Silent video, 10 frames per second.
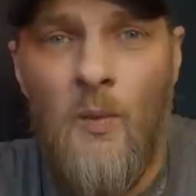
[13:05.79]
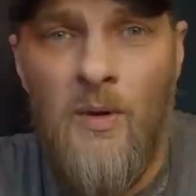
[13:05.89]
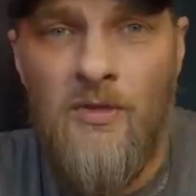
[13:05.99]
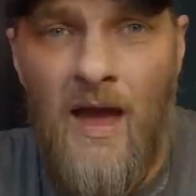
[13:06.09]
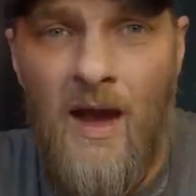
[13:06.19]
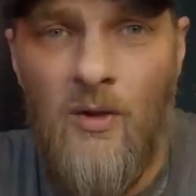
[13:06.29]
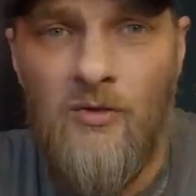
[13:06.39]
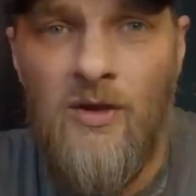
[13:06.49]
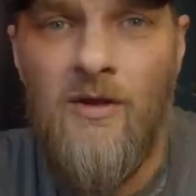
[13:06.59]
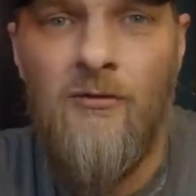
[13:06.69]

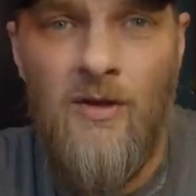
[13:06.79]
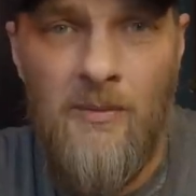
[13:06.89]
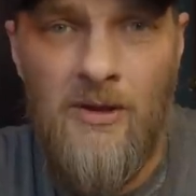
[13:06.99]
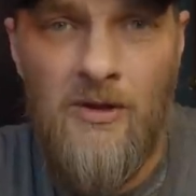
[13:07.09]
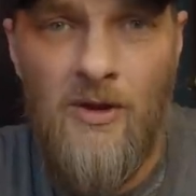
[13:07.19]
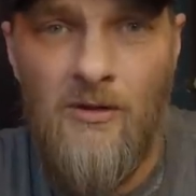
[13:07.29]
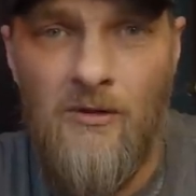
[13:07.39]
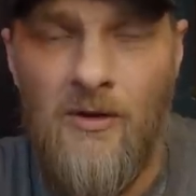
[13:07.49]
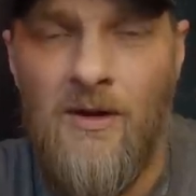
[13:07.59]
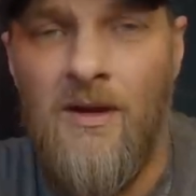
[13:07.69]
without flipping it
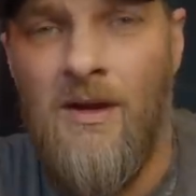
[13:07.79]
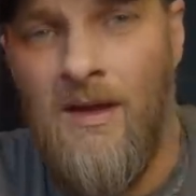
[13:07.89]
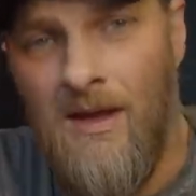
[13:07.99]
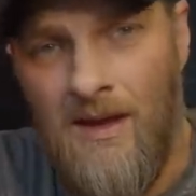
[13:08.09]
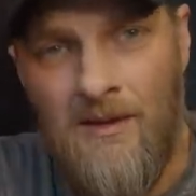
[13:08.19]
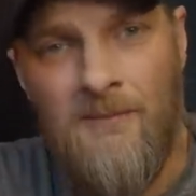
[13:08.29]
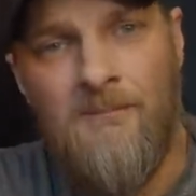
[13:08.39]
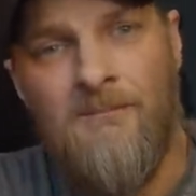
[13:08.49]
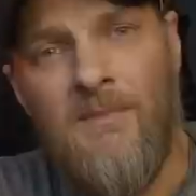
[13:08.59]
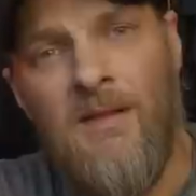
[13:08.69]
over. And
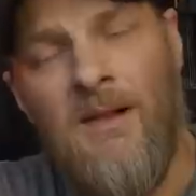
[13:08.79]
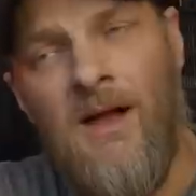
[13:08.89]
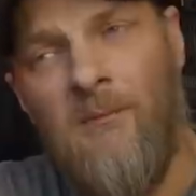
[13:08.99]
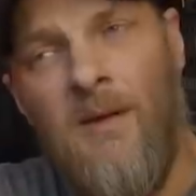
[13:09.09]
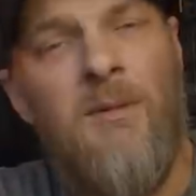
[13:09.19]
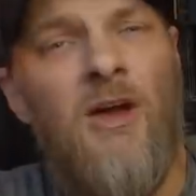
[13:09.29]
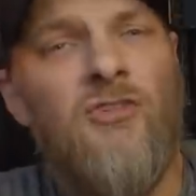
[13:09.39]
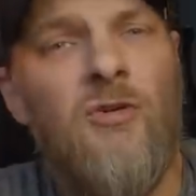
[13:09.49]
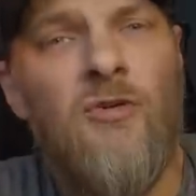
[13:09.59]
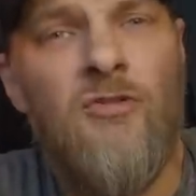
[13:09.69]
uh, maybe I
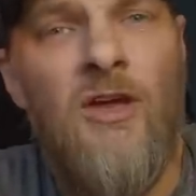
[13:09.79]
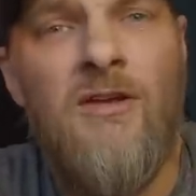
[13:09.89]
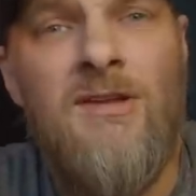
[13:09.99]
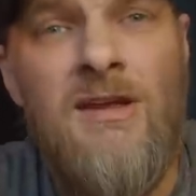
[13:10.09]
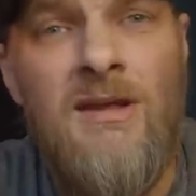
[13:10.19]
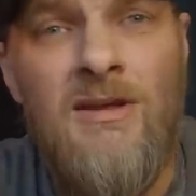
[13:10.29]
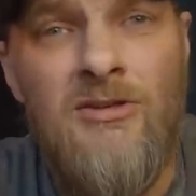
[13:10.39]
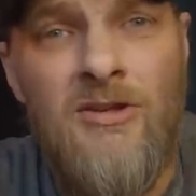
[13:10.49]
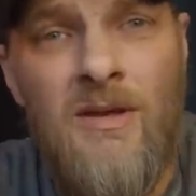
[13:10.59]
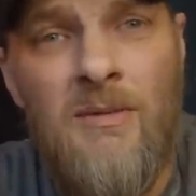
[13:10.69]
shouldn't say
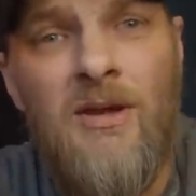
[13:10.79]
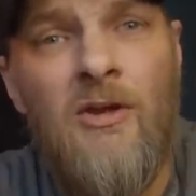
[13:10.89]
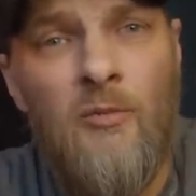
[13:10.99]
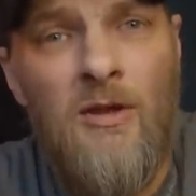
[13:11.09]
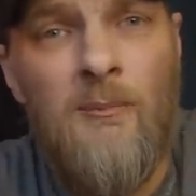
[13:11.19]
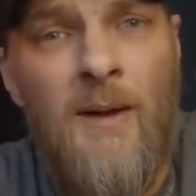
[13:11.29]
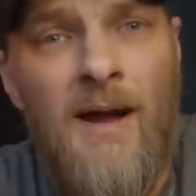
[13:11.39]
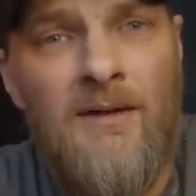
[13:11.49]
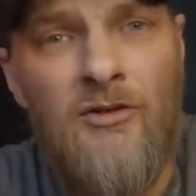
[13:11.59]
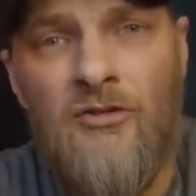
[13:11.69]
tedious because with
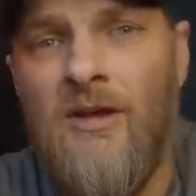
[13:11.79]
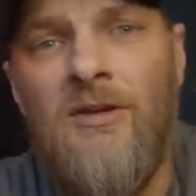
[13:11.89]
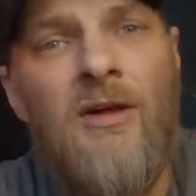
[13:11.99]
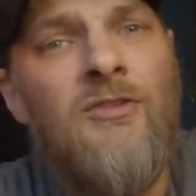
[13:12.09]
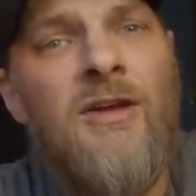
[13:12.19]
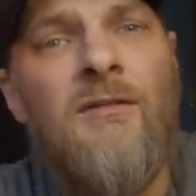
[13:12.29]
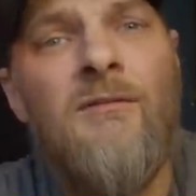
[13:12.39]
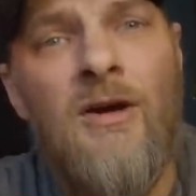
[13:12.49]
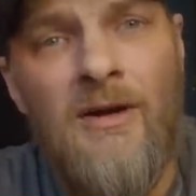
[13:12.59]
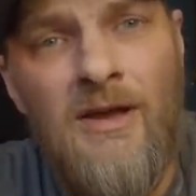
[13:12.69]
practice it does get
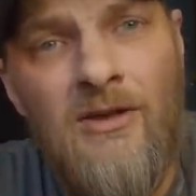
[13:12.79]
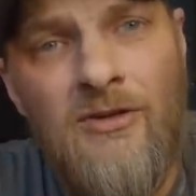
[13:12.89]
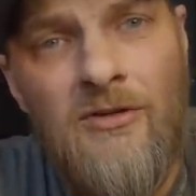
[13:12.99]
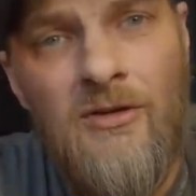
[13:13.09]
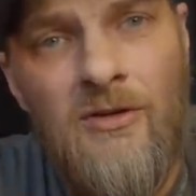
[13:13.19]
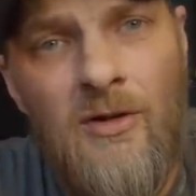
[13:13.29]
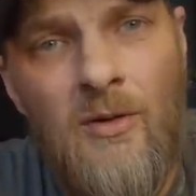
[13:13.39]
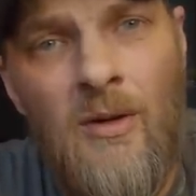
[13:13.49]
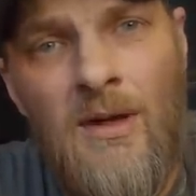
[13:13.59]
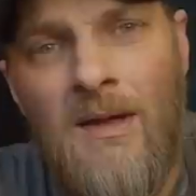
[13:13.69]
very easy to
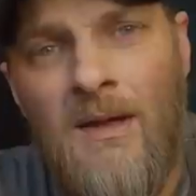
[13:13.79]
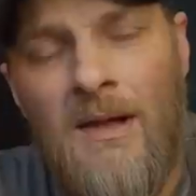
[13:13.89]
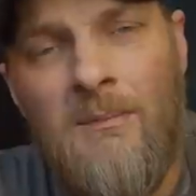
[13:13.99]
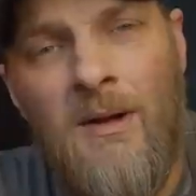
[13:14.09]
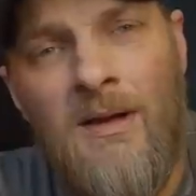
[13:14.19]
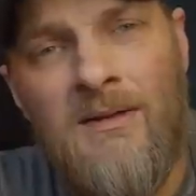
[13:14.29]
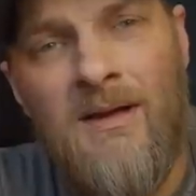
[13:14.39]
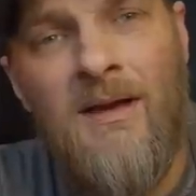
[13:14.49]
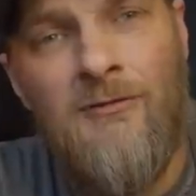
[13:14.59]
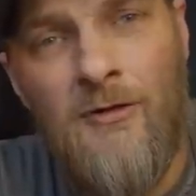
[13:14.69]
do. But
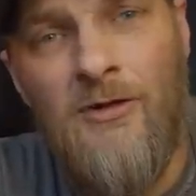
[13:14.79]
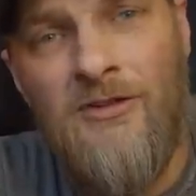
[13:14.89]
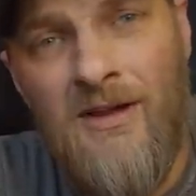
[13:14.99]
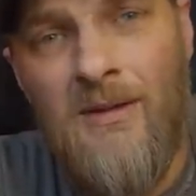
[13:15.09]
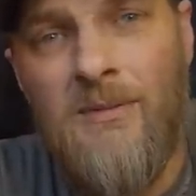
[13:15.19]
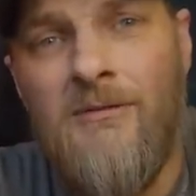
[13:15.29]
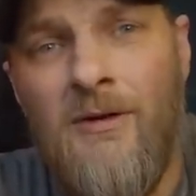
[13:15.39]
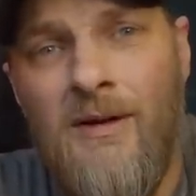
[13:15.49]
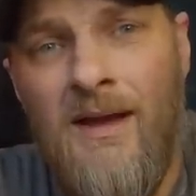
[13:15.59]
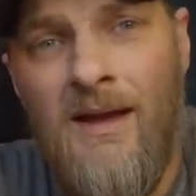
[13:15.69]
at first it can be
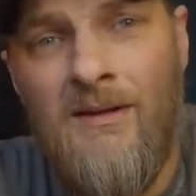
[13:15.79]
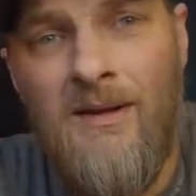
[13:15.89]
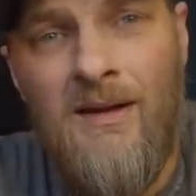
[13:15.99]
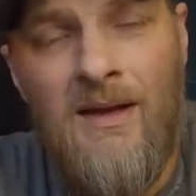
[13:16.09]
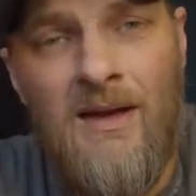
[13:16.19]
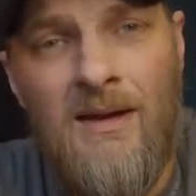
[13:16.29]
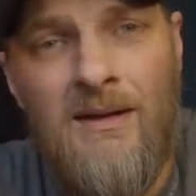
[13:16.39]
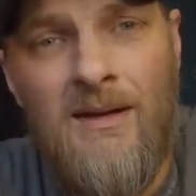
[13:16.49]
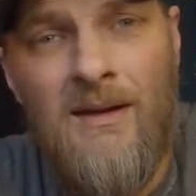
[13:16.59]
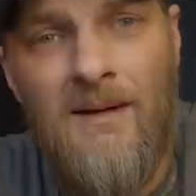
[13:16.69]
very hectic
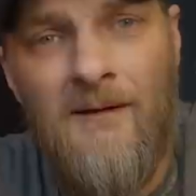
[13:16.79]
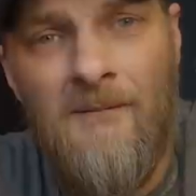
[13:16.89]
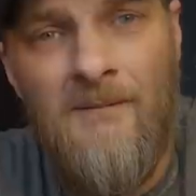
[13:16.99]
and uh,